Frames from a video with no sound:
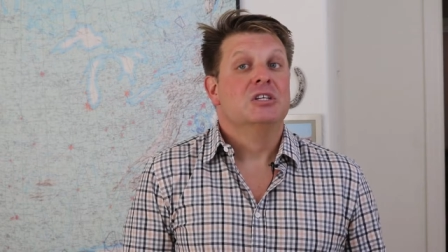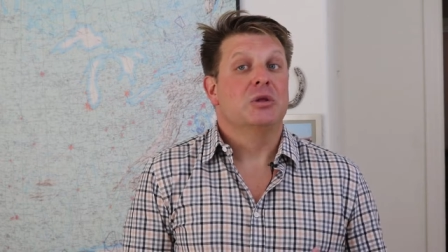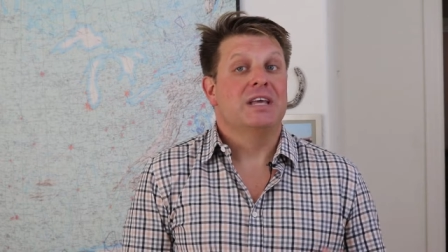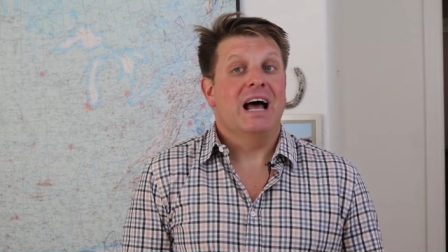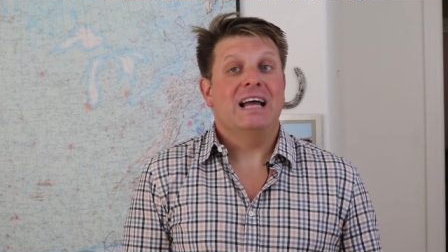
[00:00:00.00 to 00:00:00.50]

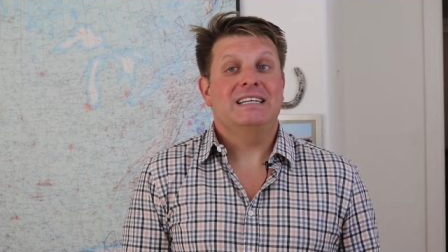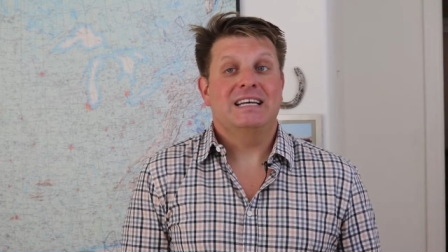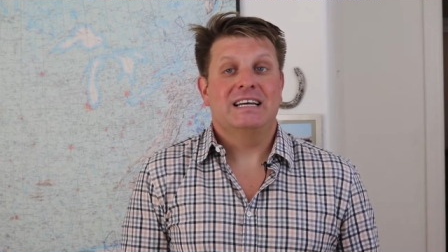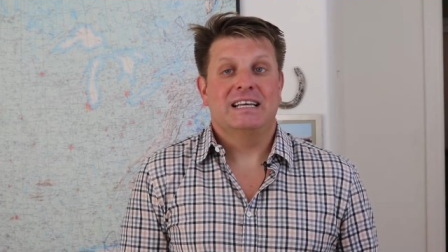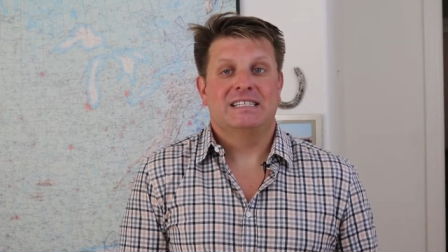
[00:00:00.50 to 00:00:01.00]
So the
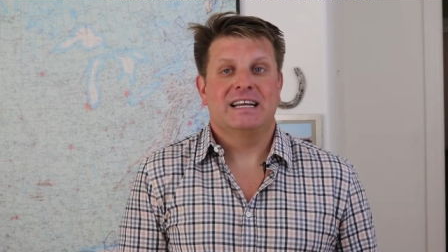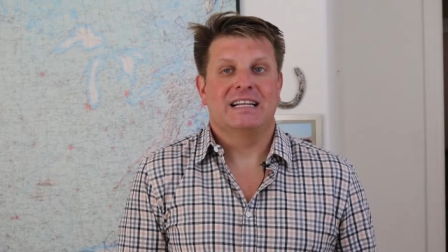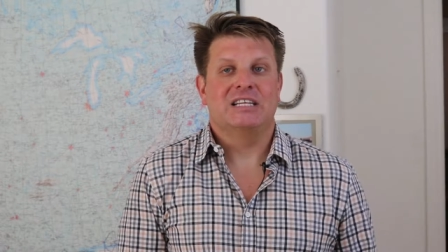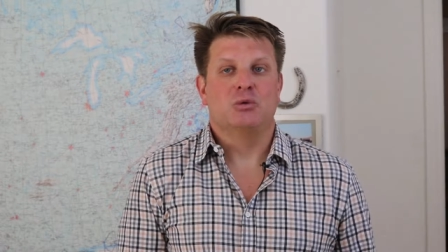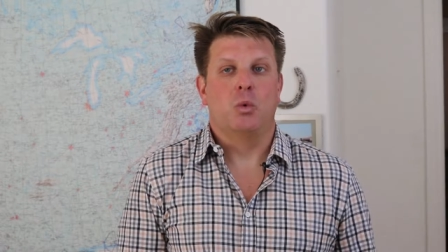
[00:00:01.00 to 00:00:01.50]
idea is to get
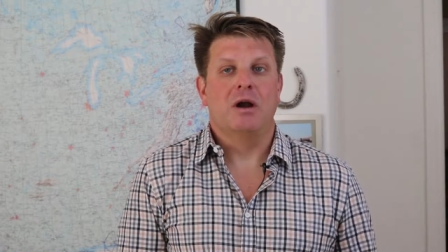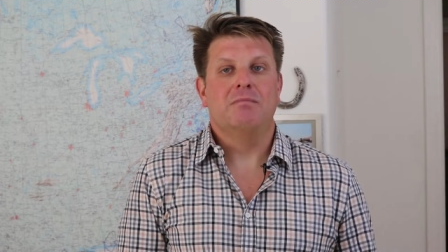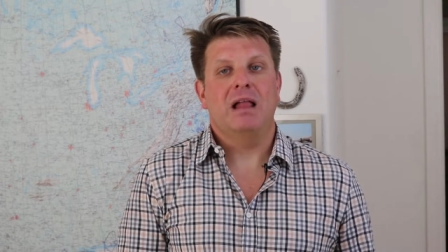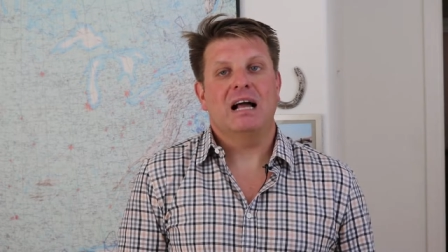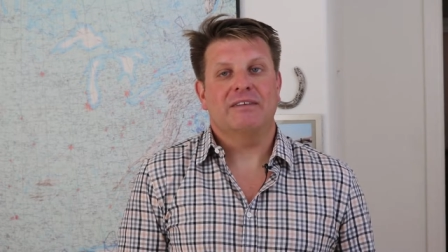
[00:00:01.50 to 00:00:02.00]
at least
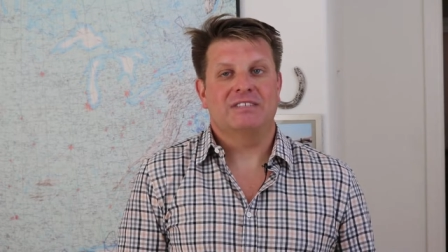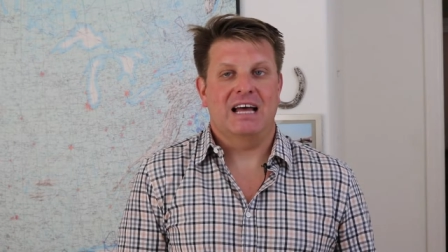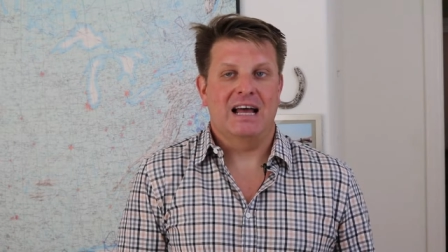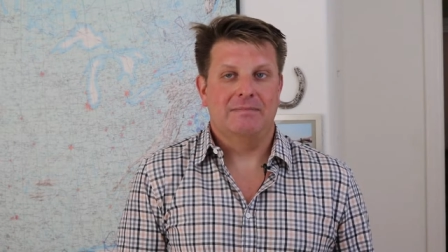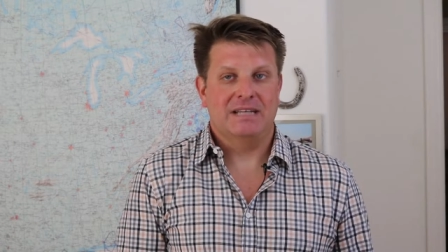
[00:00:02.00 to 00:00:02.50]
one block of
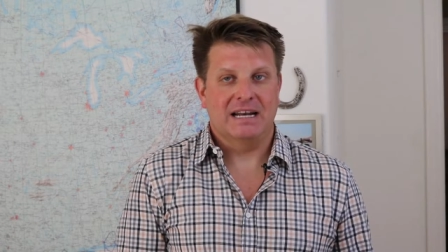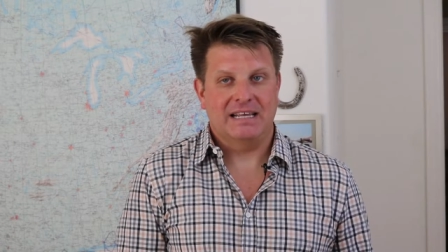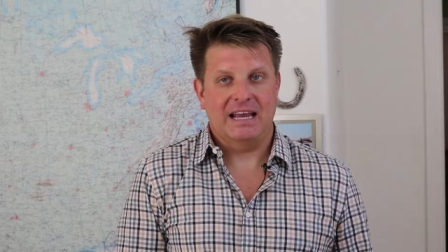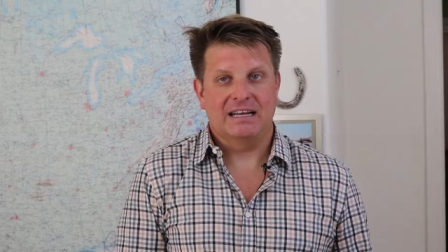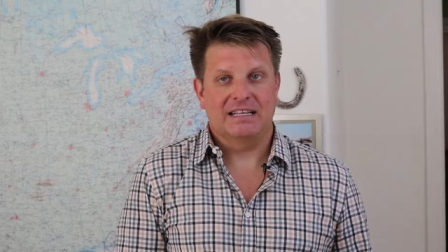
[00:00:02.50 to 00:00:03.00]
time
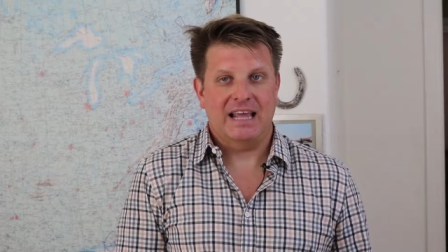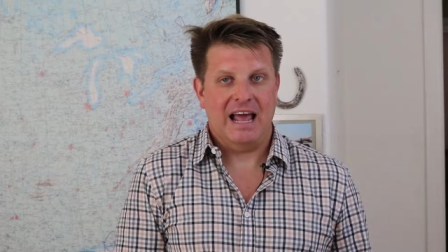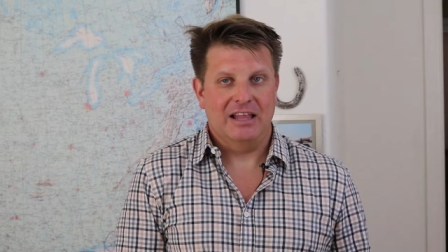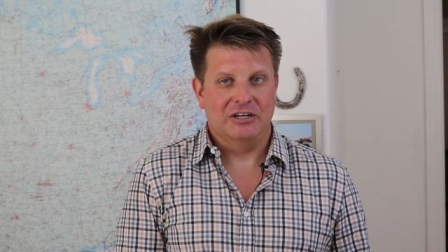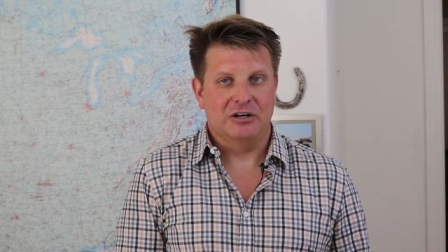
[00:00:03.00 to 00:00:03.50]
dedicated in the
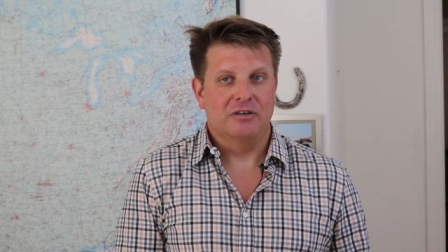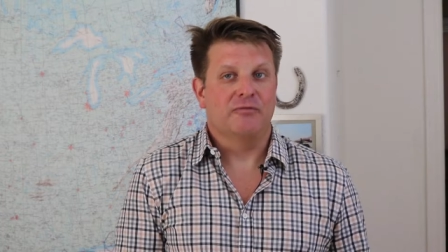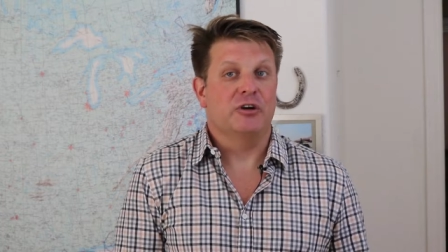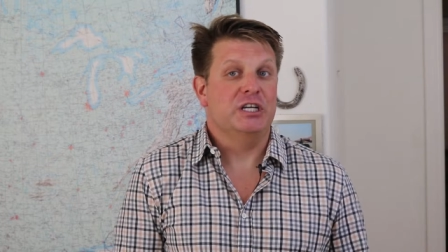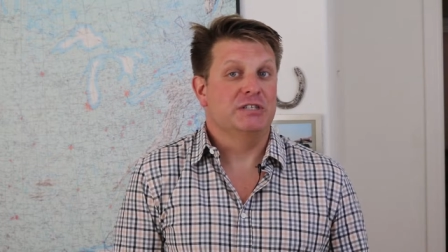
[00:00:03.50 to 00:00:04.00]
calendar
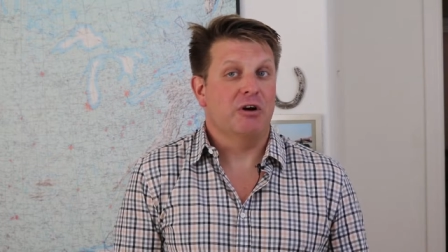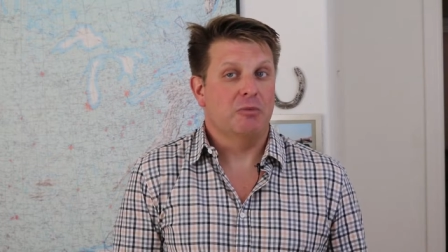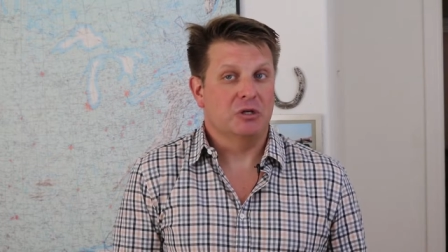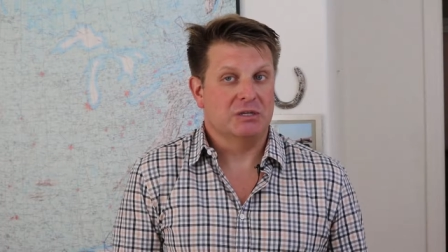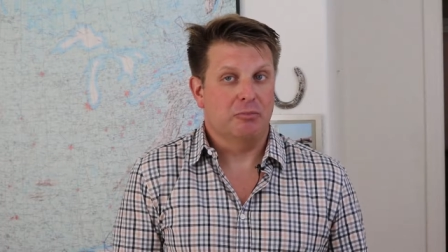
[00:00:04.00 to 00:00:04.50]
for each of our
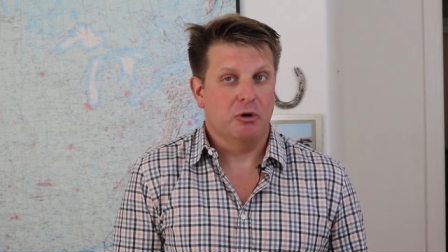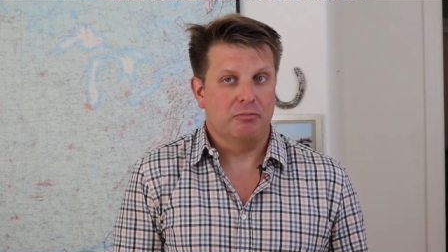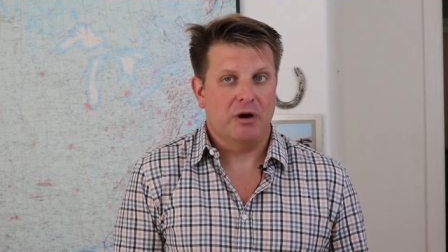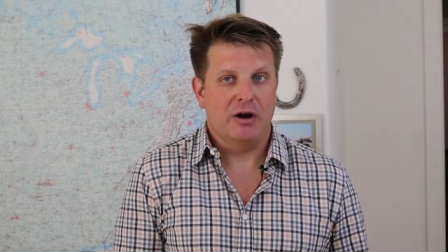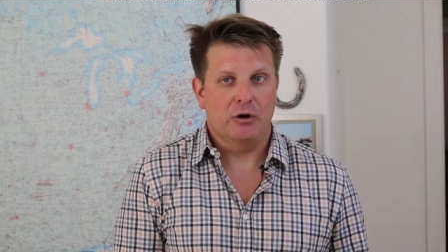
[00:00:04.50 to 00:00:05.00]
most
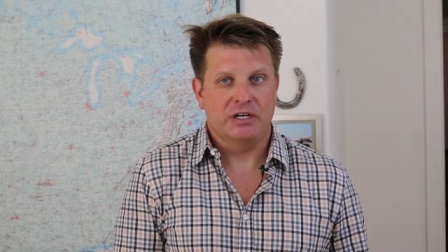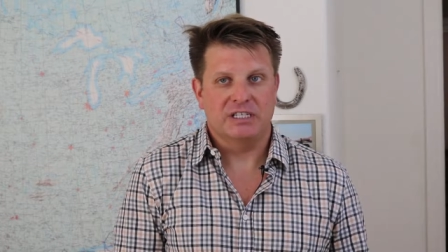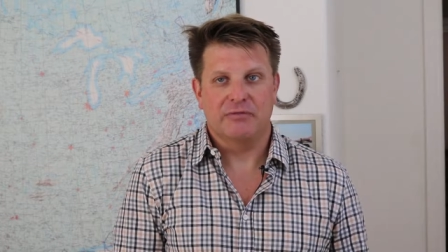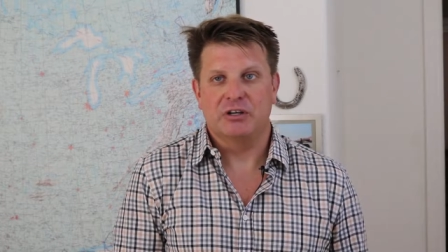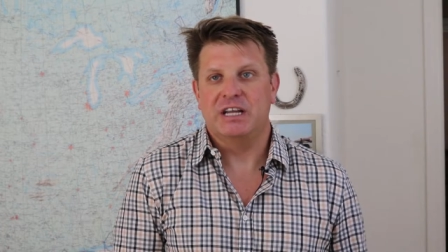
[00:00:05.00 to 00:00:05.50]
important
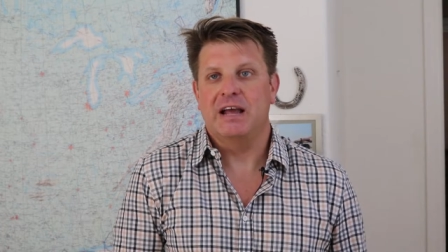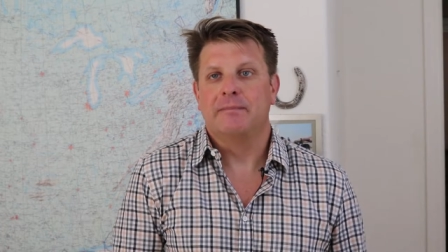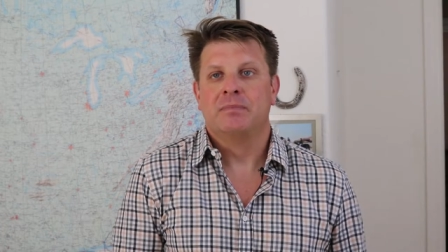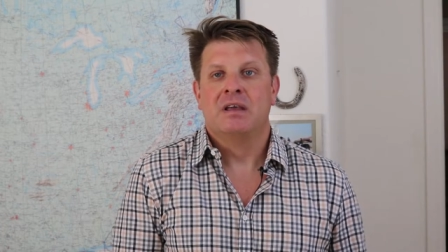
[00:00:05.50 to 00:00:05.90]
priorities every day.